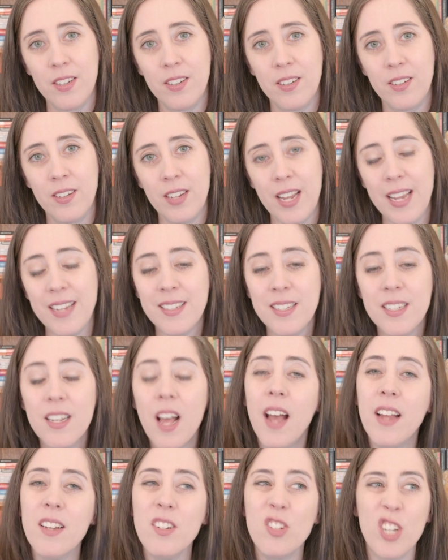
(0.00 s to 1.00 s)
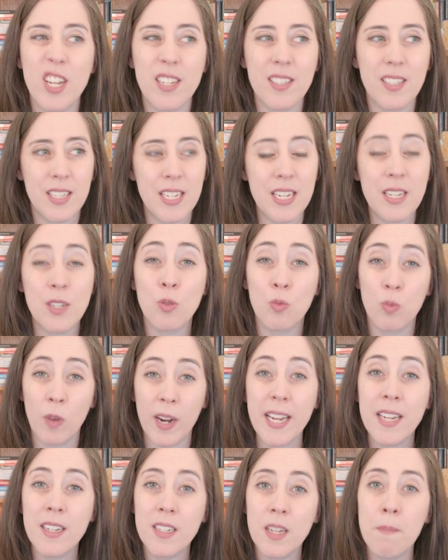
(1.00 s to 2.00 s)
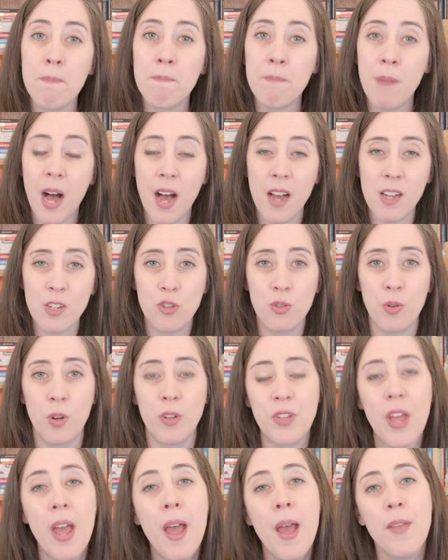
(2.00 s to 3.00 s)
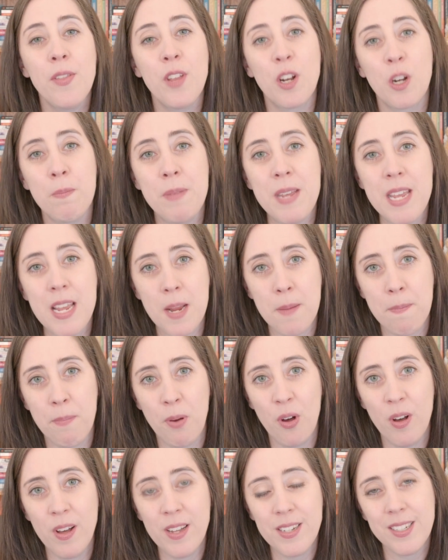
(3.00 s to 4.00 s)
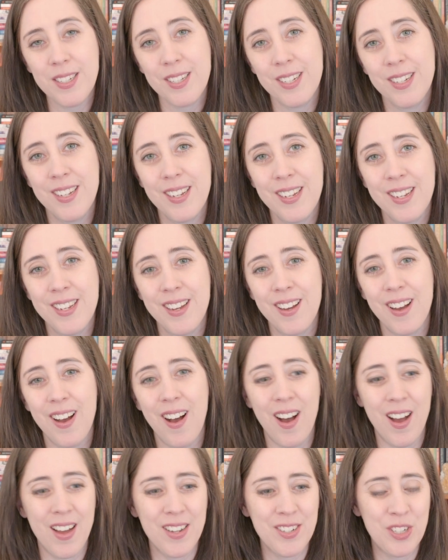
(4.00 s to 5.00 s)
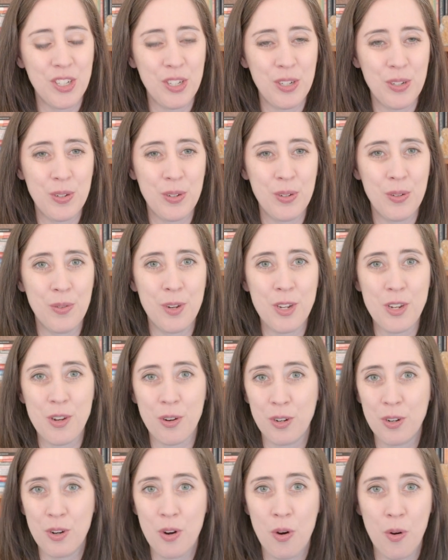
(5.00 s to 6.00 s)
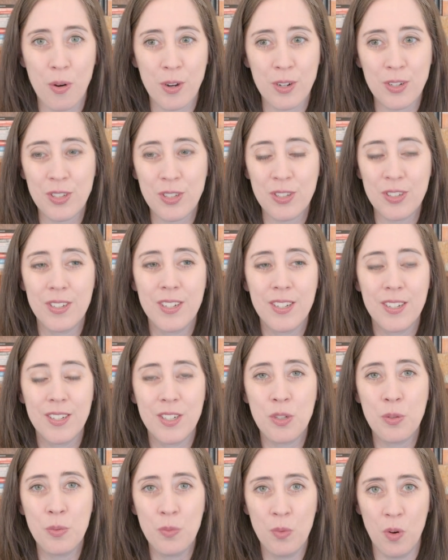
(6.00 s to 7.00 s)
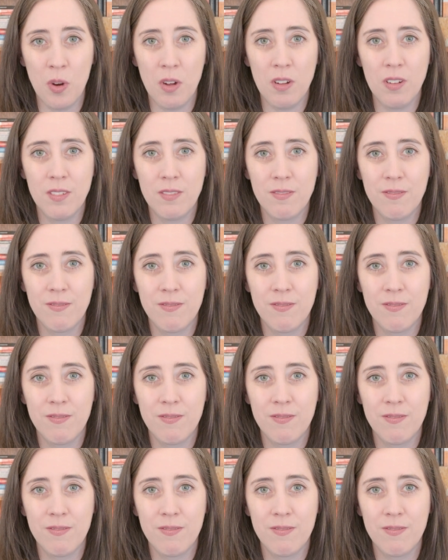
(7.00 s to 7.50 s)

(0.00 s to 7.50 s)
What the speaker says: It's not just these random modules that are being put onto your course tool,